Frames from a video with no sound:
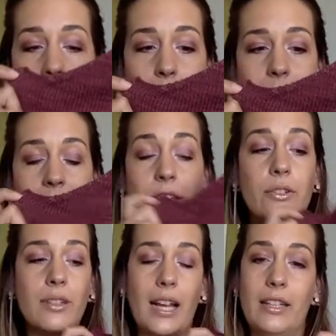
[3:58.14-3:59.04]

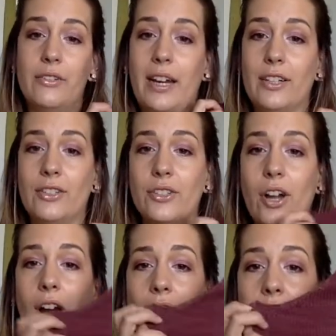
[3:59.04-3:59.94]
new color range
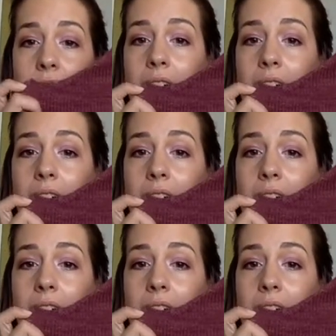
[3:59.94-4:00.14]
of